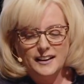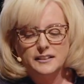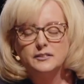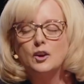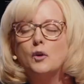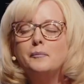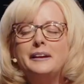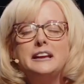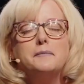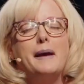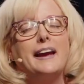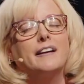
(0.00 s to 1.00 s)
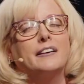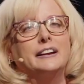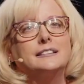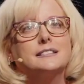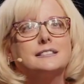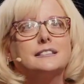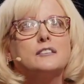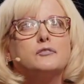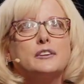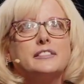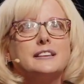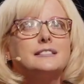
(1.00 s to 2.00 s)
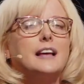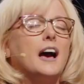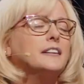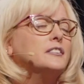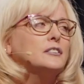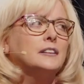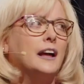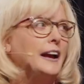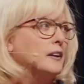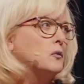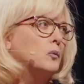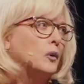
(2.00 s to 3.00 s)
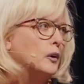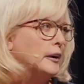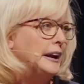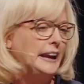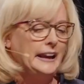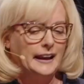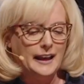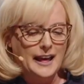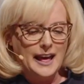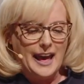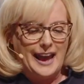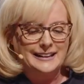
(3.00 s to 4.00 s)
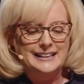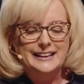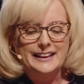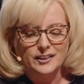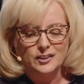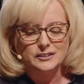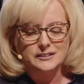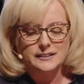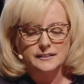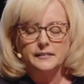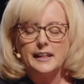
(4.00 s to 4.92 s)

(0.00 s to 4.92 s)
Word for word: So many parents live with this underlying worry and guilt.